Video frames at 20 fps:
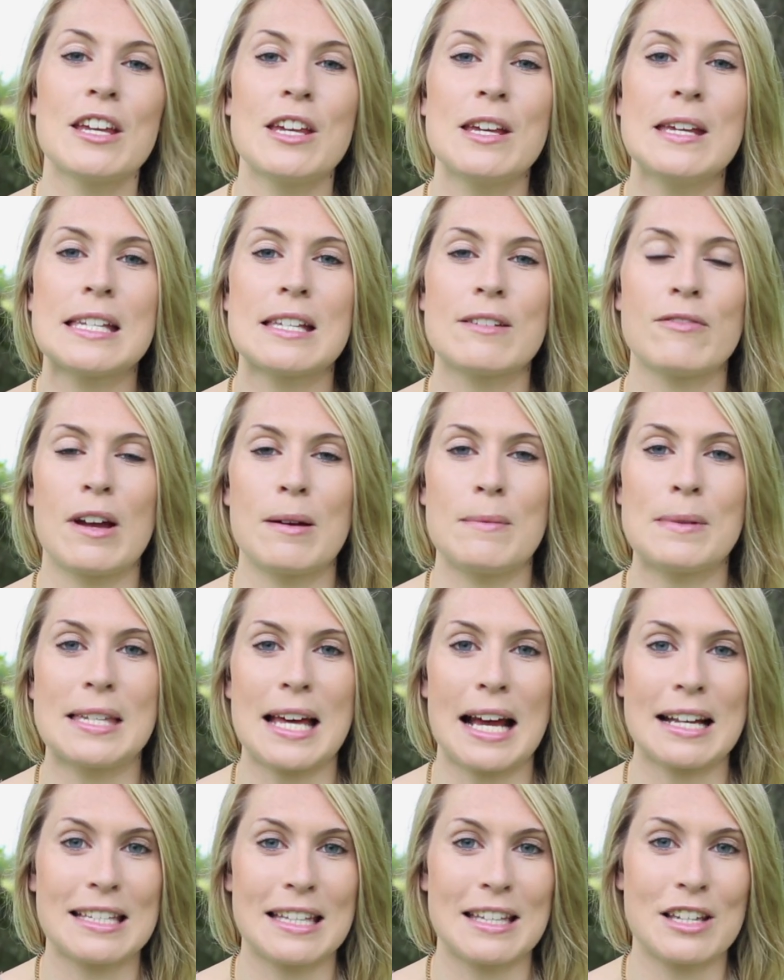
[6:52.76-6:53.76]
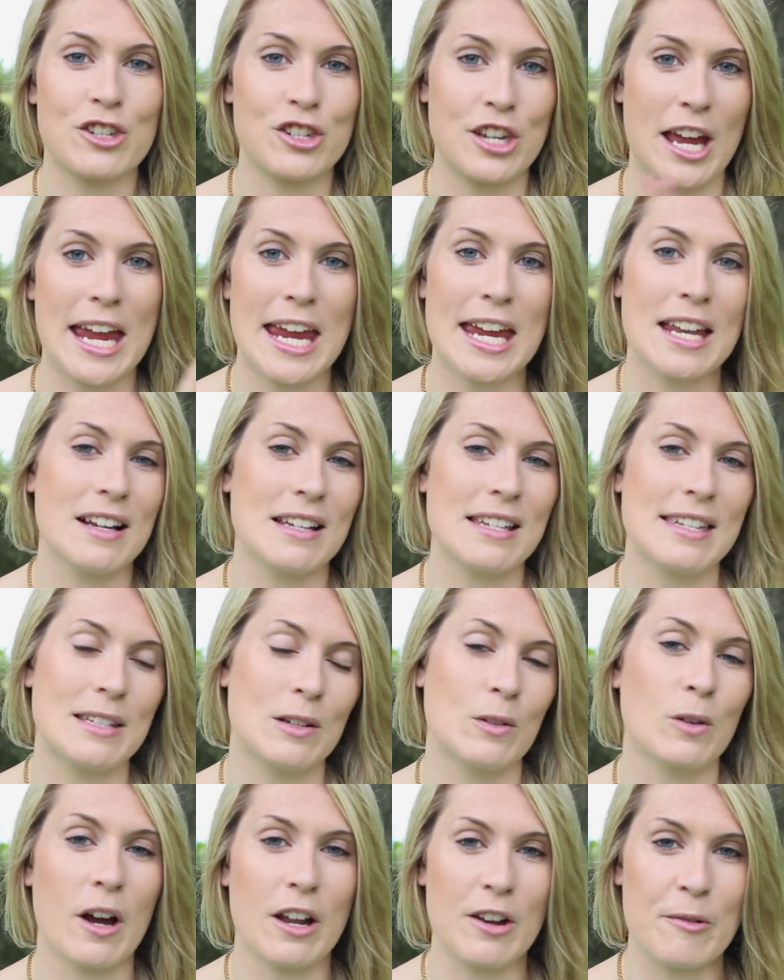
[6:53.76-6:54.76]
I use if I'm sat in the shade. I
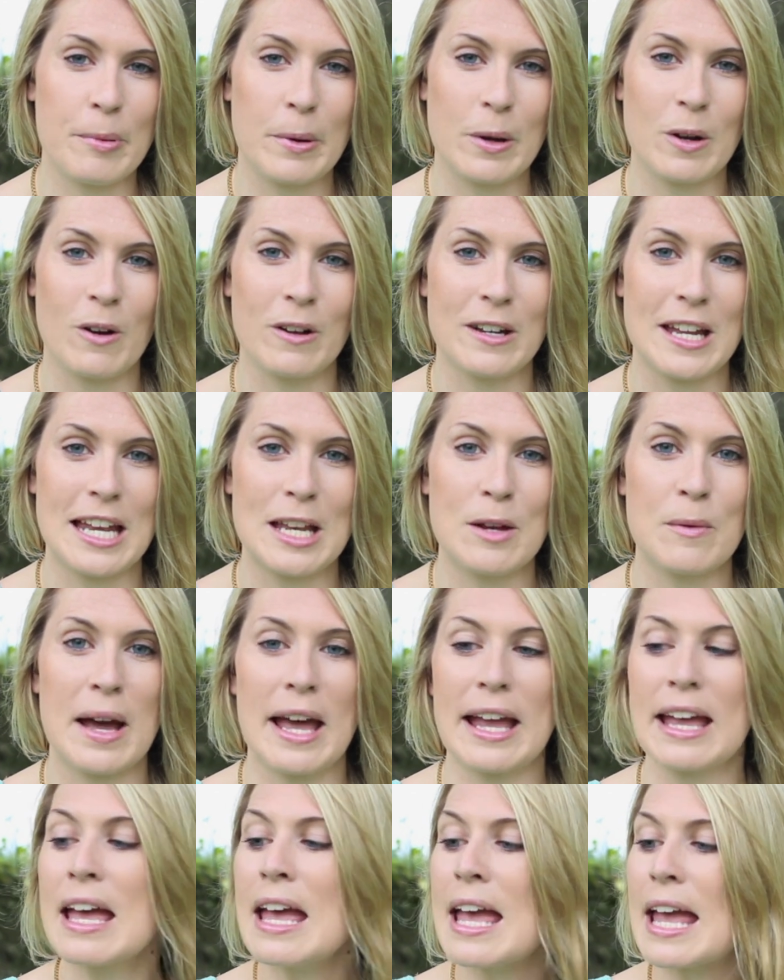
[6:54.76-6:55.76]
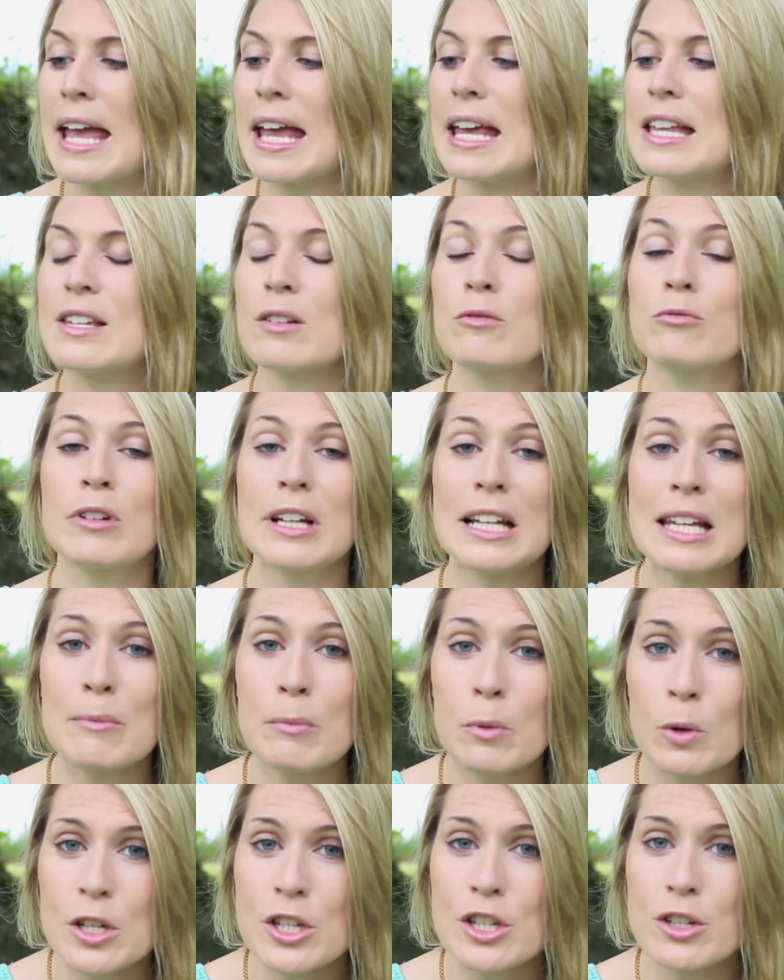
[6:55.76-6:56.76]
still kind of put it on anyway. It's a really
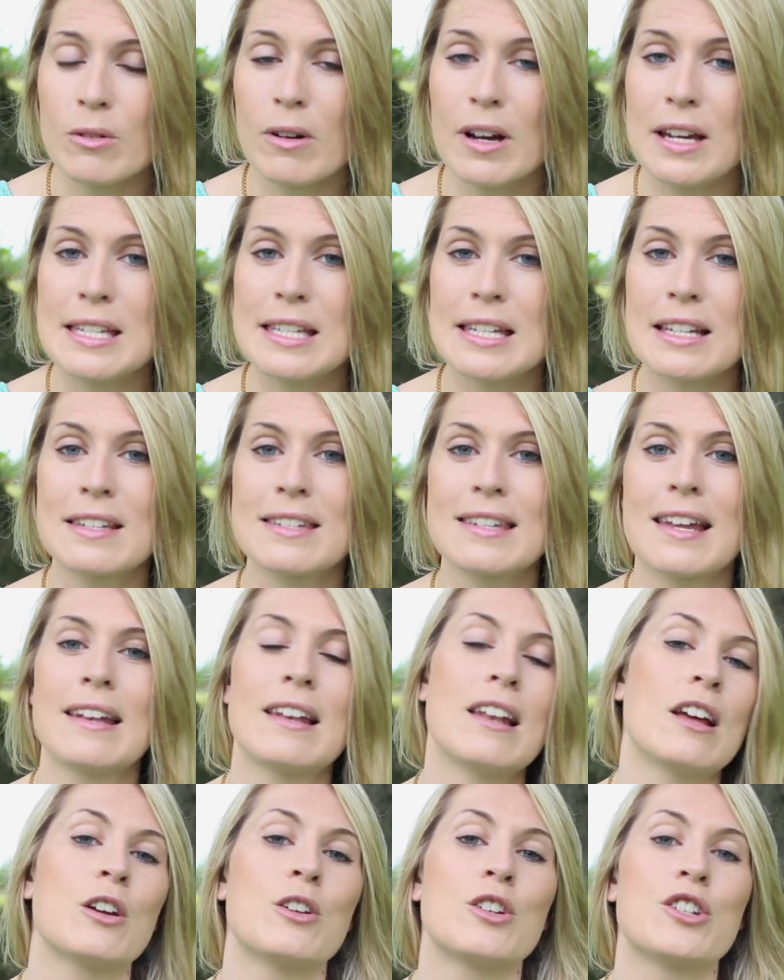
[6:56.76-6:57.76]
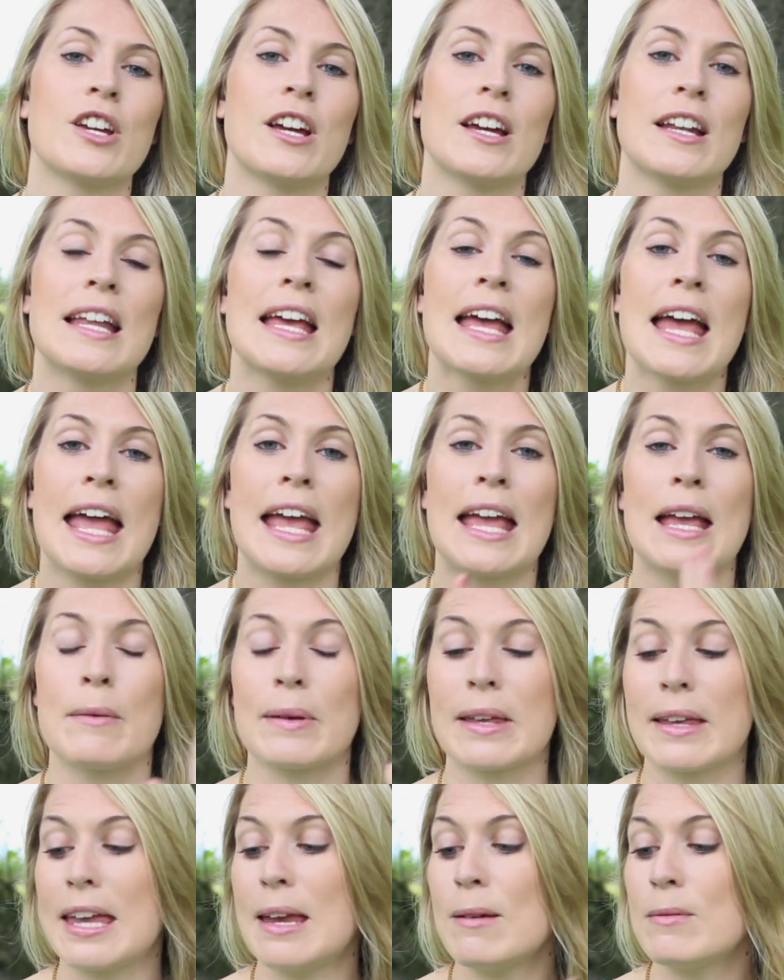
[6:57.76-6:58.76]
moisturizing sun lotion. It
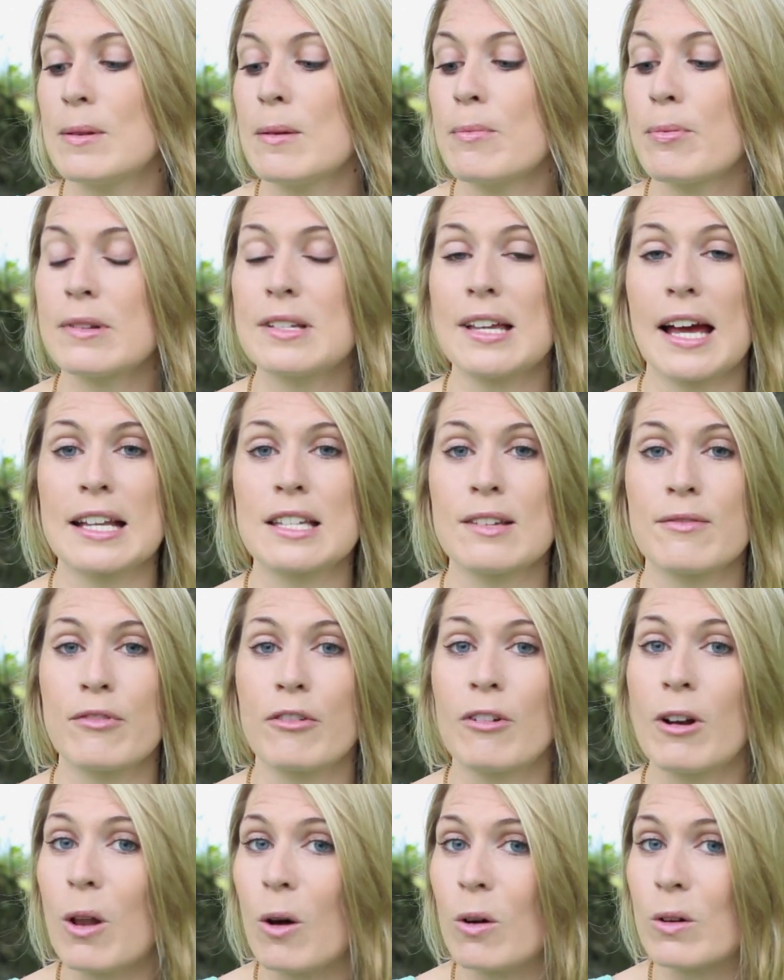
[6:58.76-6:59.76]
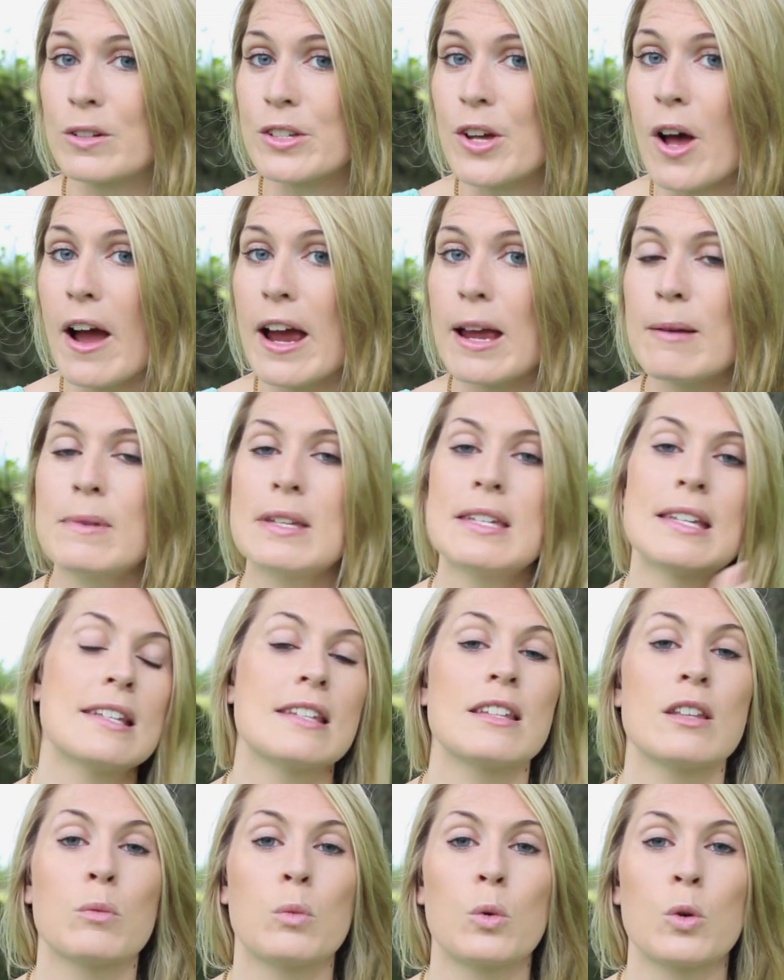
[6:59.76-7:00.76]
keeps me protected for a long time. This
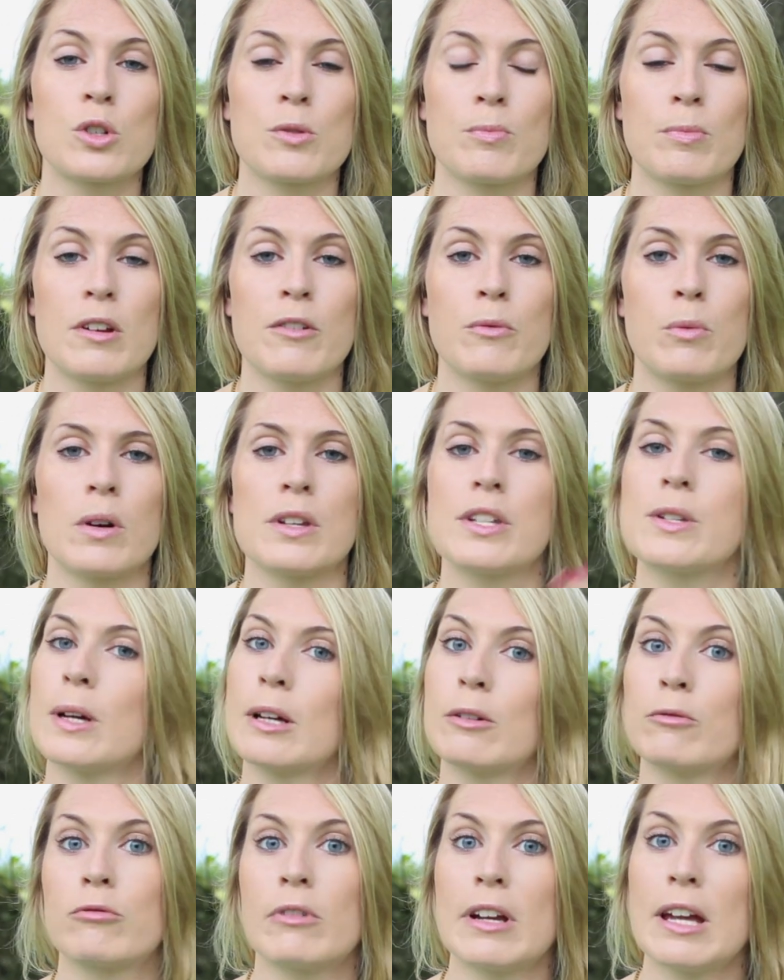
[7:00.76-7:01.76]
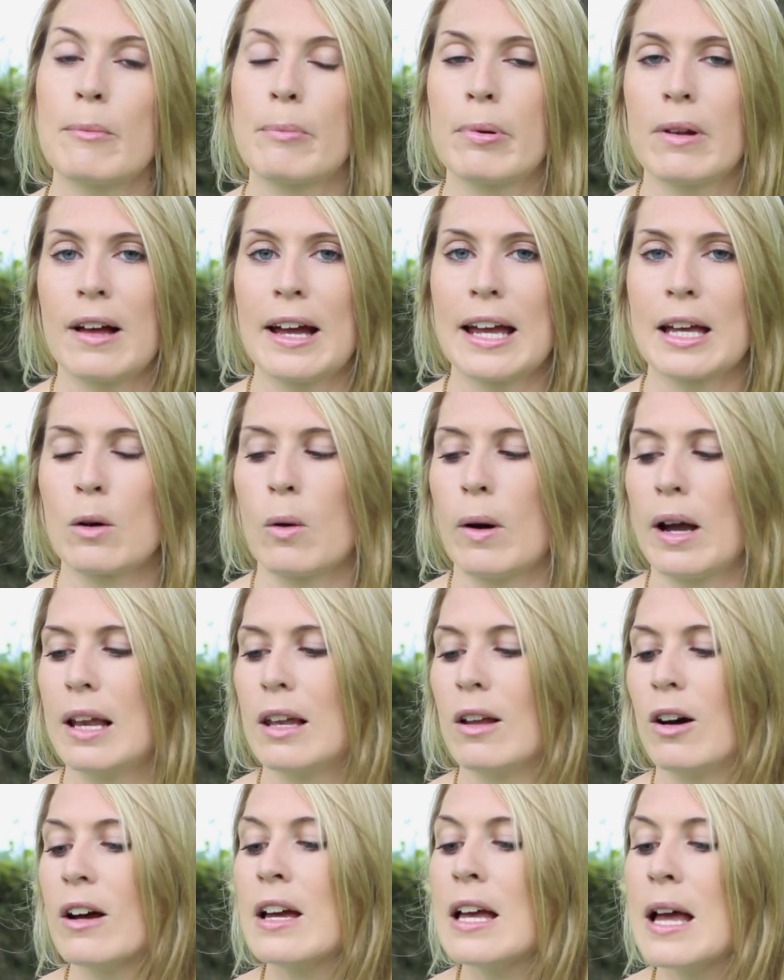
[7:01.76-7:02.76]
isn't the waterproof one, so I reapply it quite
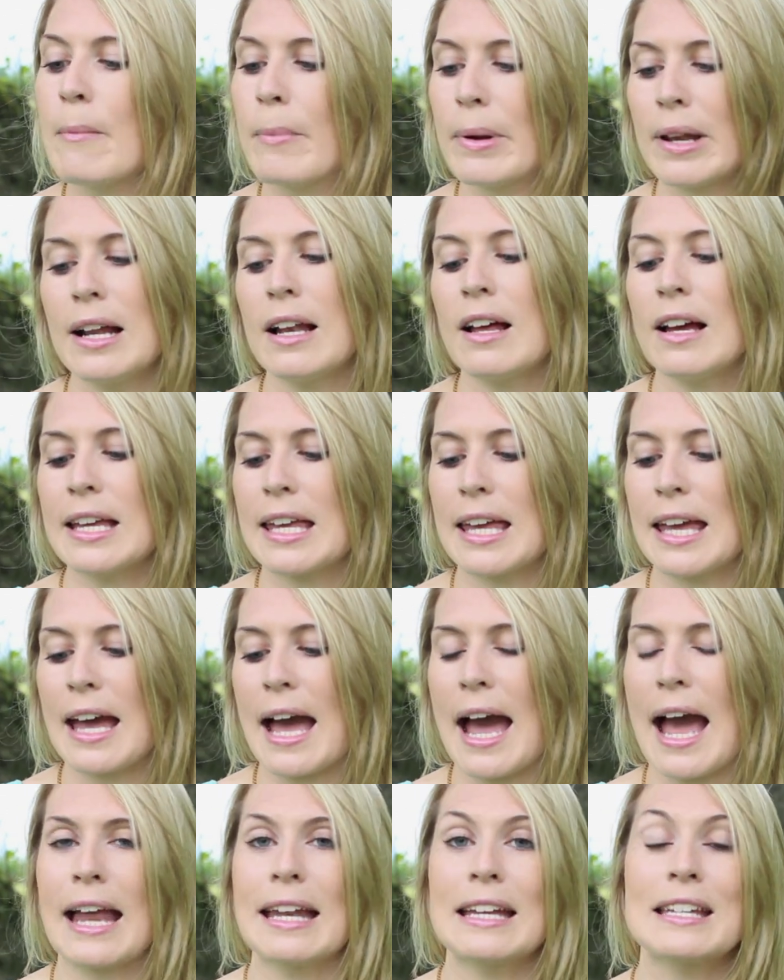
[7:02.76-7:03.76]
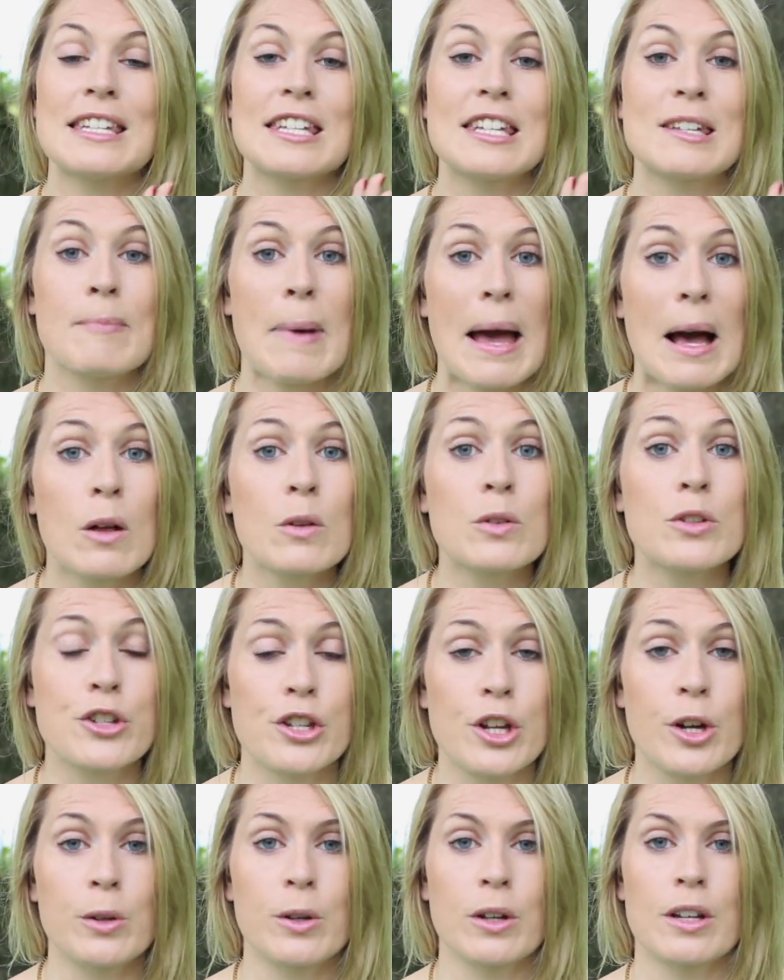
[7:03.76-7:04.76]
a lot, but I like it, and it smells
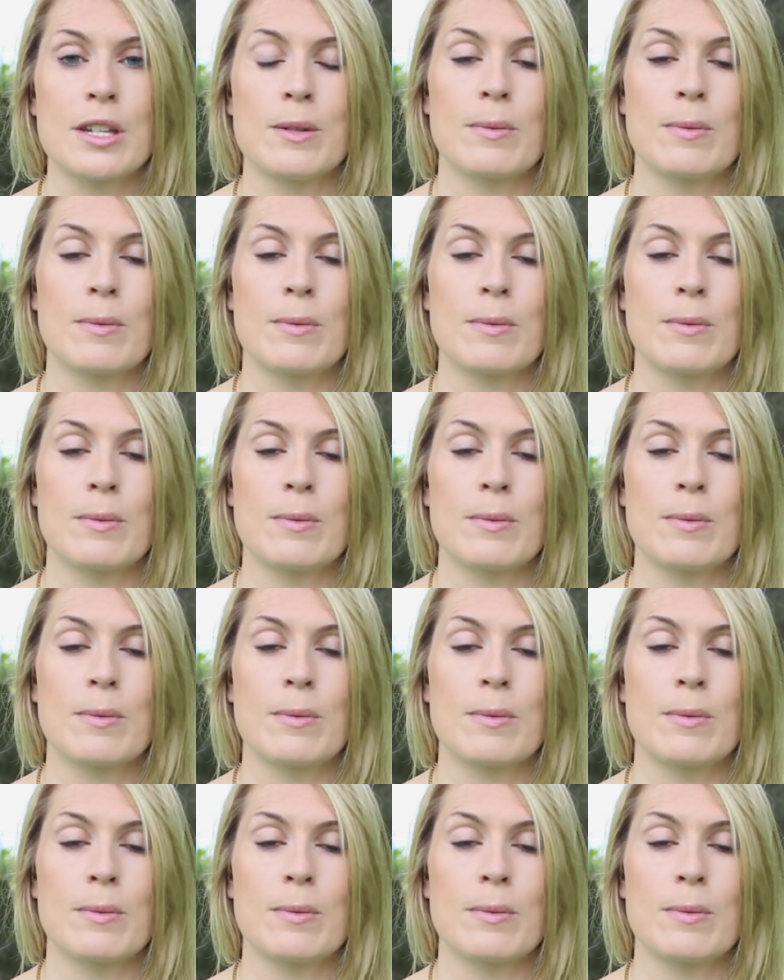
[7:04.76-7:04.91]
so good